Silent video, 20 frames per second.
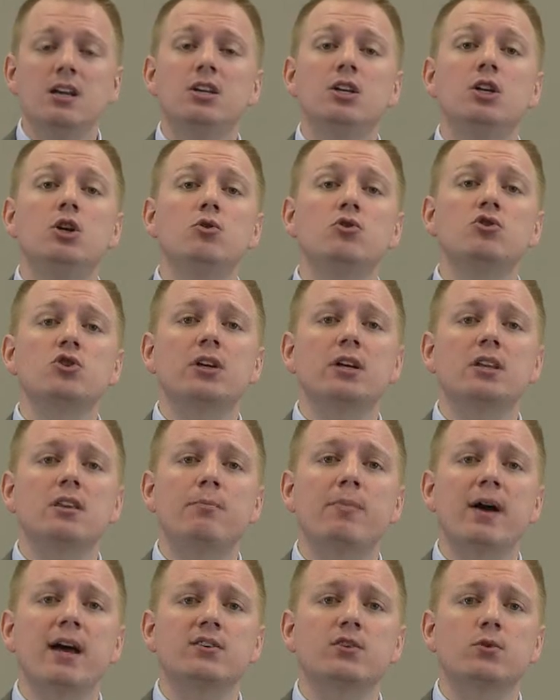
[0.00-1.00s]
Usually, the
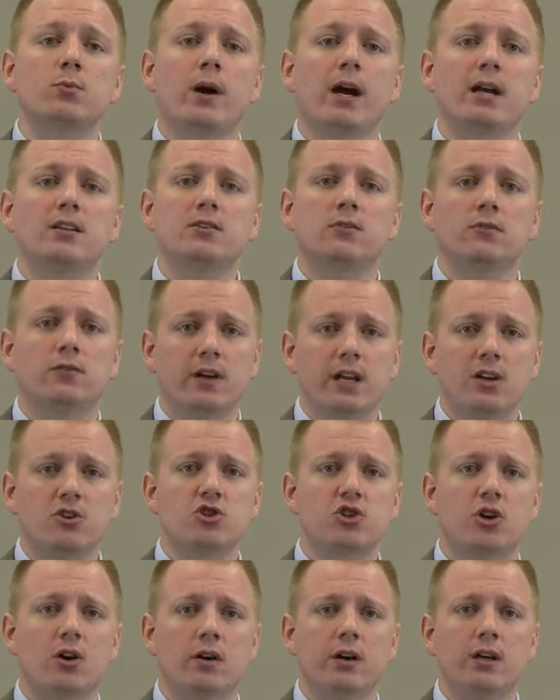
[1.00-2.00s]
best way to
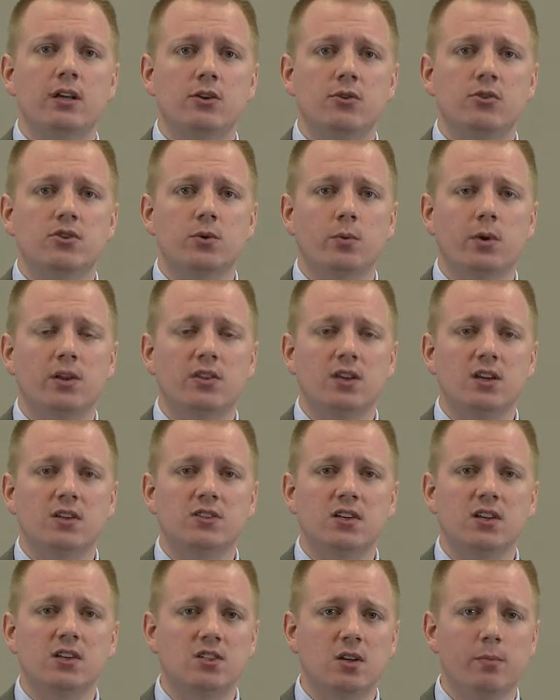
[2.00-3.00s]
reassure a user with
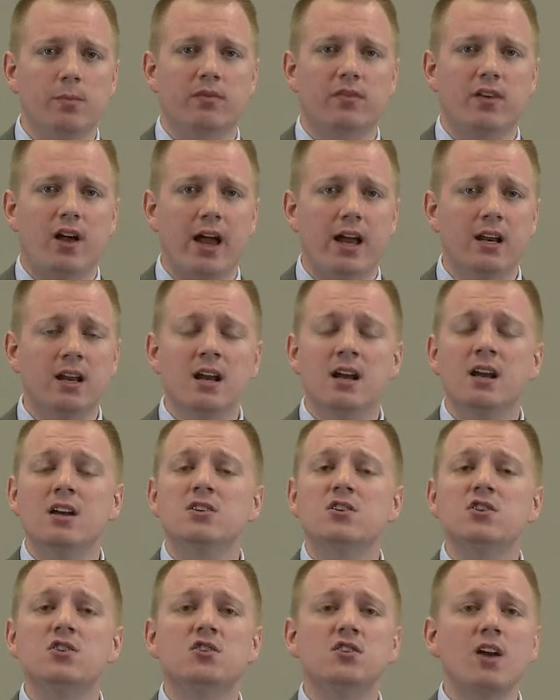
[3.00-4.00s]
this is to provide
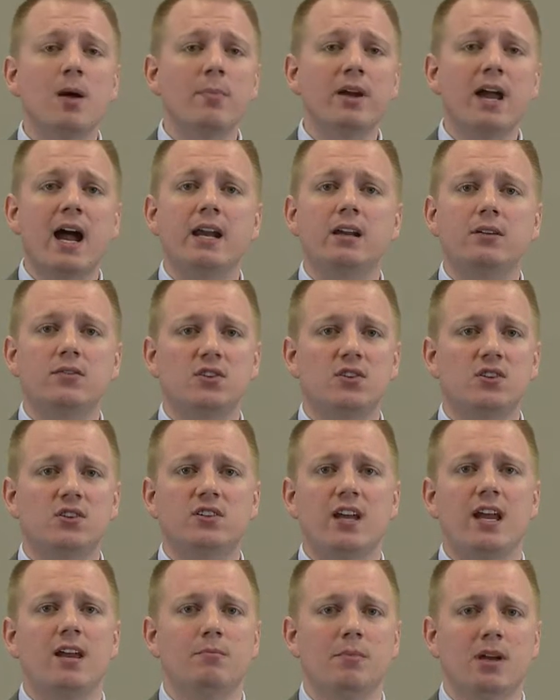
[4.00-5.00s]
some kind of
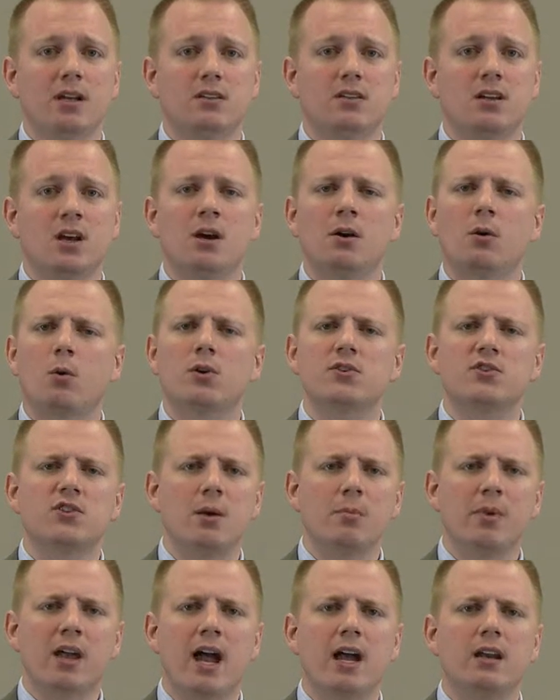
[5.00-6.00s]
statement or
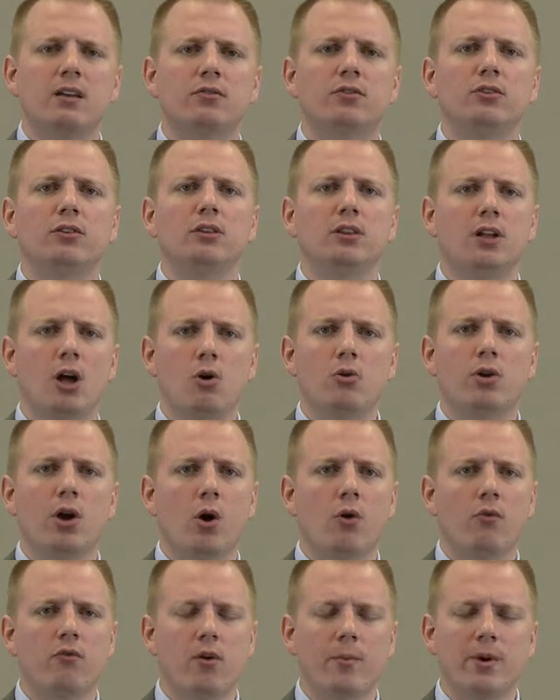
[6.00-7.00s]
some kind of
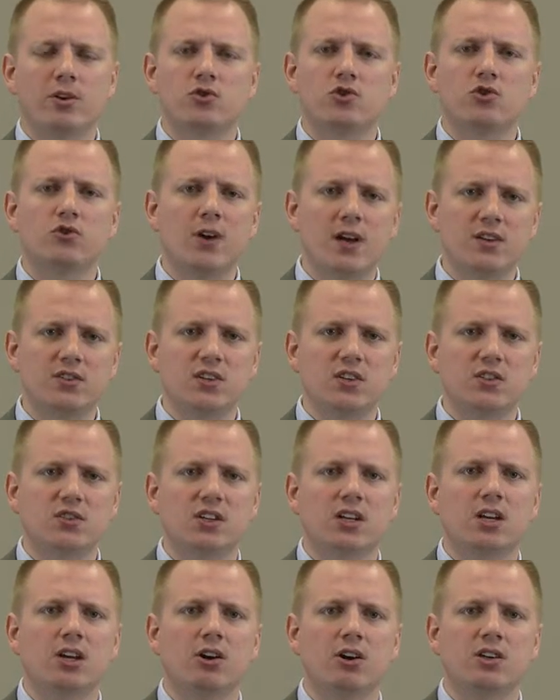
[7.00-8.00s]
logo from a trusted
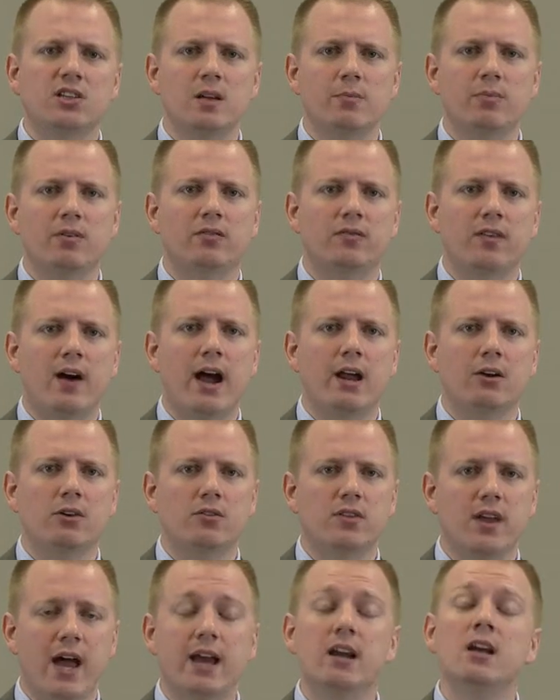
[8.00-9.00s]
security
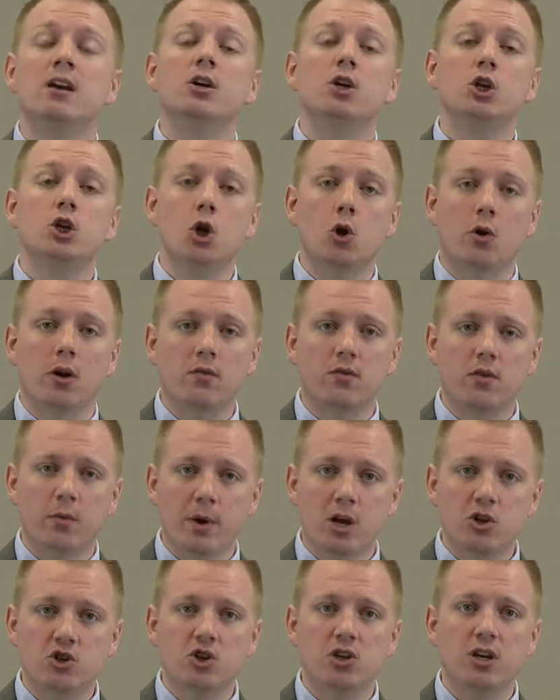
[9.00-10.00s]
provider that your
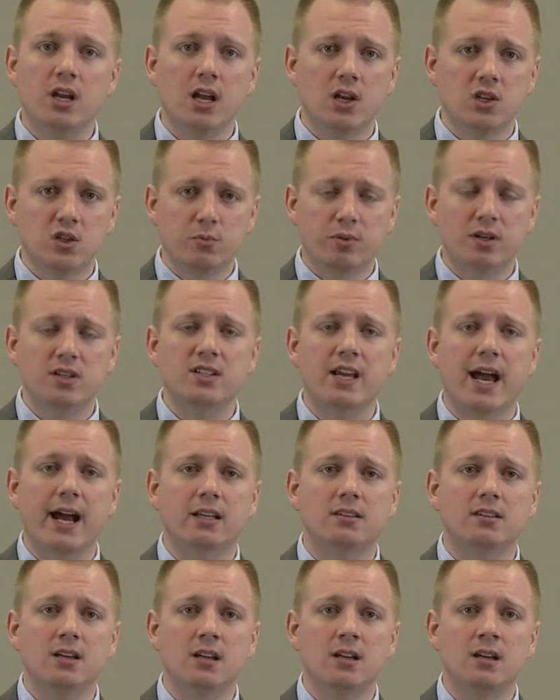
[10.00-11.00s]
information is
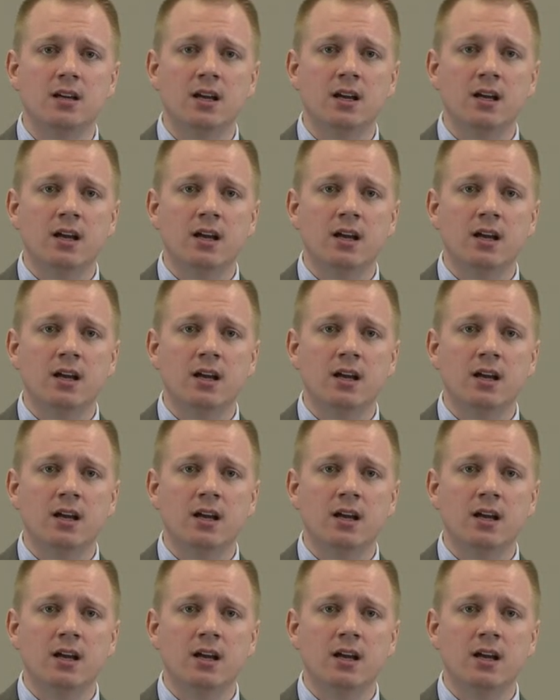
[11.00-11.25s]
protected